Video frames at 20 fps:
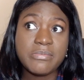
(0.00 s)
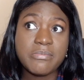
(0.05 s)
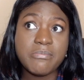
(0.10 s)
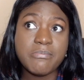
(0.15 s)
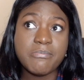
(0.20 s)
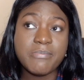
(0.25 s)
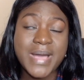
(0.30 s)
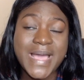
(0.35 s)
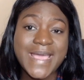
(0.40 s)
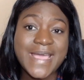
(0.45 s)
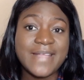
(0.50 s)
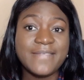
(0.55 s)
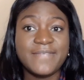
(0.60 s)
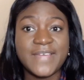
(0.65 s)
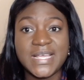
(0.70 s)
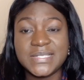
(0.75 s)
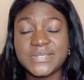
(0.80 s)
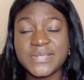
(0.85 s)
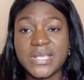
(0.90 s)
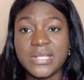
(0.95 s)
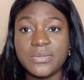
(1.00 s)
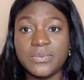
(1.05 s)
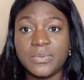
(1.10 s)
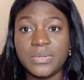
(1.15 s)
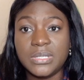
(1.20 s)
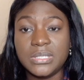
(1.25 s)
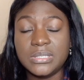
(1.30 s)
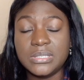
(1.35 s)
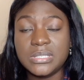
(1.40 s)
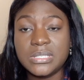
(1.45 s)
my advice to
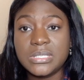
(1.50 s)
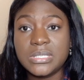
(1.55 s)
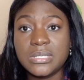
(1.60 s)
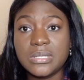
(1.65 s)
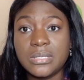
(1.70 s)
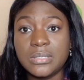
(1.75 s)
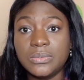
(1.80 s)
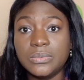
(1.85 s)
anyone